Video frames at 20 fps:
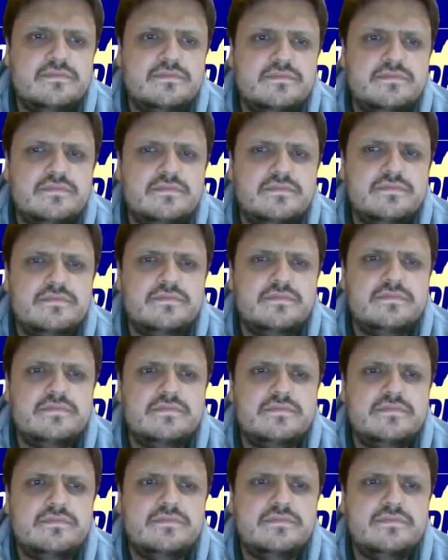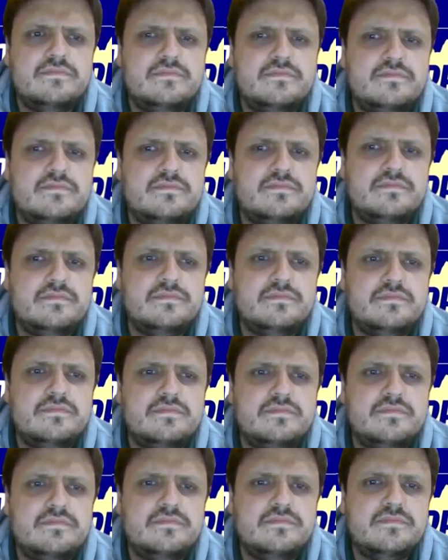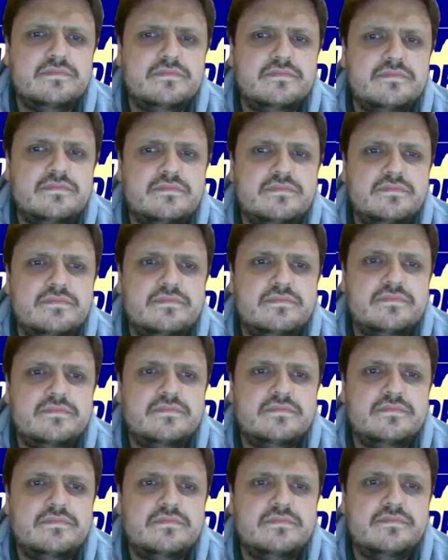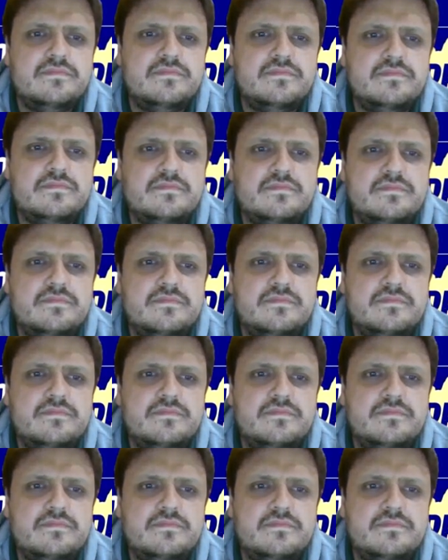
[no speech]